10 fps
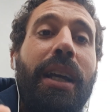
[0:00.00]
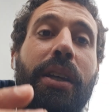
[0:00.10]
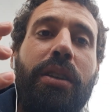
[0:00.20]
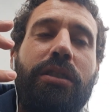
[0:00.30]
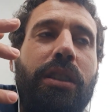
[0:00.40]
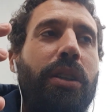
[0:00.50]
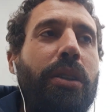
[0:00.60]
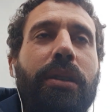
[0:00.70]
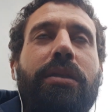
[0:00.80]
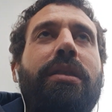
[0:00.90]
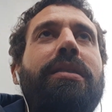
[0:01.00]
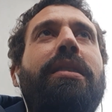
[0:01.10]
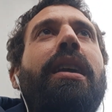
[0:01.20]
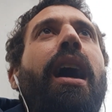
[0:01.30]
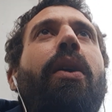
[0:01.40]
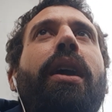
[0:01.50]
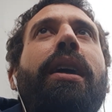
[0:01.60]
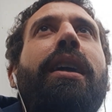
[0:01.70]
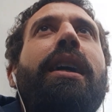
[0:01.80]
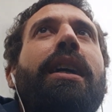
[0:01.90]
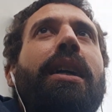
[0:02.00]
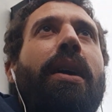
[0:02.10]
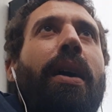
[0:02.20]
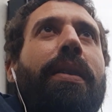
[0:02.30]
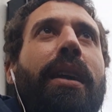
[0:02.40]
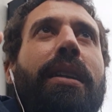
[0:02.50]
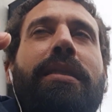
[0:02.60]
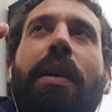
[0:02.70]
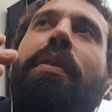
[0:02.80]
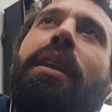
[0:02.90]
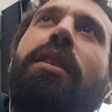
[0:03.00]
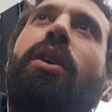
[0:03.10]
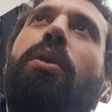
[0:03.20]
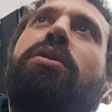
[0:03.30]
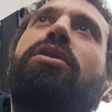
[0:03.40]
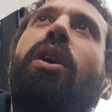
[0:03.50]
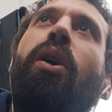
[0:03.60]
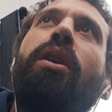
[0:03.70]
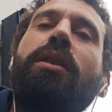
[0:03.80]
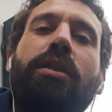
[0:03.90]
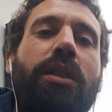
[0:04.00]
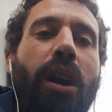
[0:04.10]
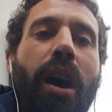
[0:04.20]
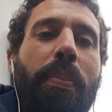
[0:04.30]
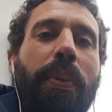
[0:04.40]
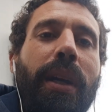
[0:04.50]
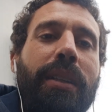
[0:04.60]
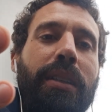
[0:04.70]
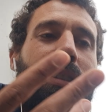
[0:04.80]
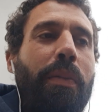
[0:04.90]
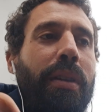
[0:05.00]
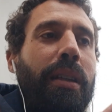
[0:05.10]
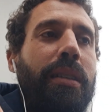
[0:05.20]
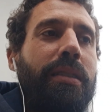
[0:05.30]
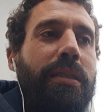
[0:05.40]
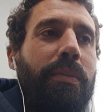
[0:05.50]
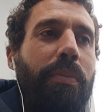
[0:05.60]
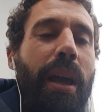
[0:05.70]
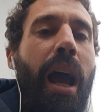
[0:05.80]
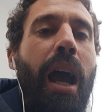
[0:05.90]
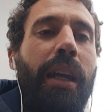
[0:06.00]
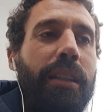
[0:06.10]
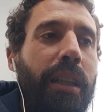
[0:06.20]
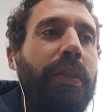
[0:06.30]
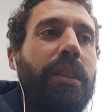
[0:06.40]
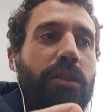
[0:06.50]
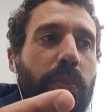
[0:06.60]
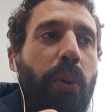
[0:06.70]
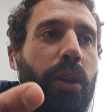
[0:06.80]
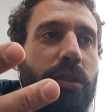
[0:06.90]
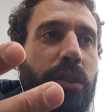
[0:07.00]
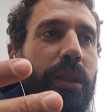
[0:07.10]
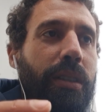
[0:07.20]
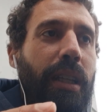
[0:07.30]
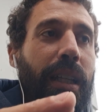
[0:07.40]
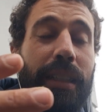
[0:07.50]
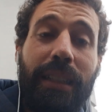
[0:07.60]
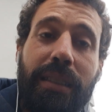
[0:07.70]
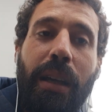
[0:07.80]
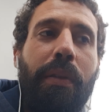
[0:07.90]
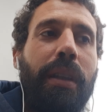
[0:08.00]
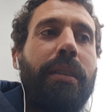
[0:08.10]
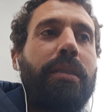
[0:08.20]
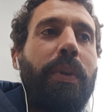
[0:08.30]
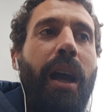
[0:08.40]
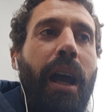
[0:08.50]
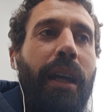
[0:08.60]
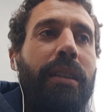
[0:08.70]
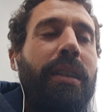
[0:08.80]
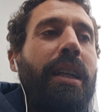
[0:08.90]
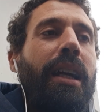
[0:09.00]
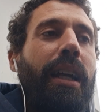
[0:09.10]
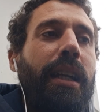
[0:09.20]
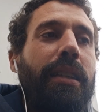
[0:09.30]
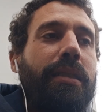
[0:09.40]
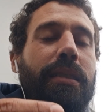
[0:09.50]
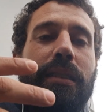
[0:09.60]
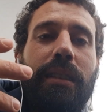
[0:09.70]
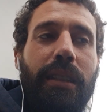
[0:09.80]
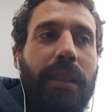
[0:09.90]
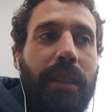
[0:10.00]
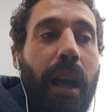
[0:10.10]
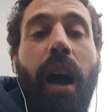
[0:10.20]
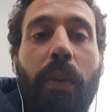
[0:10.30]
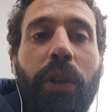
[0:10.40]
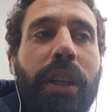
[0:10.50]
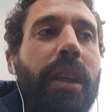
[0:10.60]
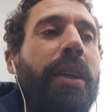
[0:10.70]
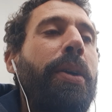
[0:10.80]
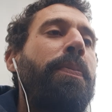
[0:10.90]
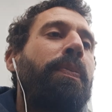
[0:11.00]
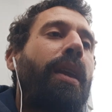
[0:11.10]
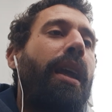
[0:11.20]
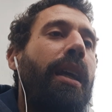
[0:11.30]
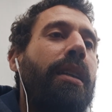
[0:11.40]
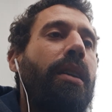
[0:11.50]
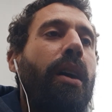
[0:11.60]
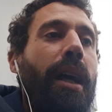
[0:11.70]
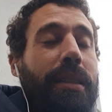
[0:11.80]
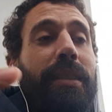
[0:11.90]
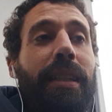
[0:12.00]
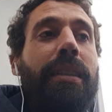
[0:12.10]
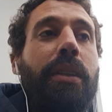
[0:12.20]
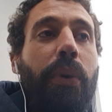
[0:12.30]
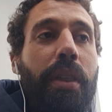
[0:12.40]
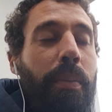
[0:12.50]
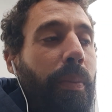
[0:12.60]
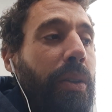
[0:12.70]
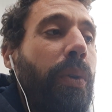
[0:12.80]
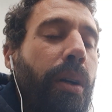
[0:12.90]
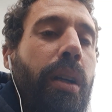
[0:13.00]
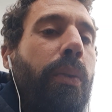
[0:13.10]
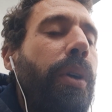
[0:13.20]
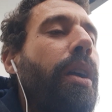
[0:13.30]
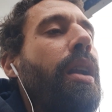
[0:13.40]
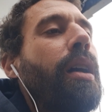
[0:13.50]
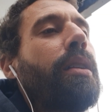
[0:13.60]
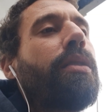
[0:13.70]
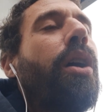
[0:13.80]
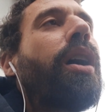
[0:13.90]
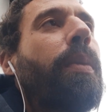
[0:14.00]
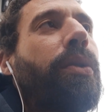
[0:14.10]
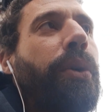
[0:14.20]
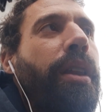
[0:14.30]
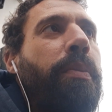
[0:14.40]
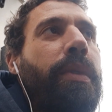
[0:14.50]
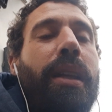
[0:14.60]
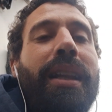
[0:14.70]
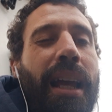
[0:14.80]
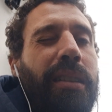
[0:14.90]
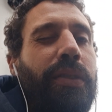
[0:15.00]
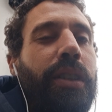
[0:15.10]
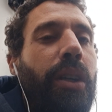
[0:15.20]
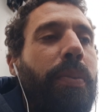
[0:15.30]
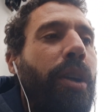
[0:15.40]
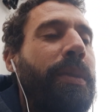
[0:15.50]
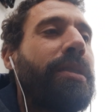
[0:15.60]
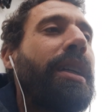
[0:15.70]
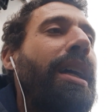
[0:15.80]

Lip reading: you see how like there is something that goes on top, and there's something that is behind giving support to it. And this something that is behind is the harmony, and as I said, the rhythm. But we're gonna talk about rhythm next video, I promise.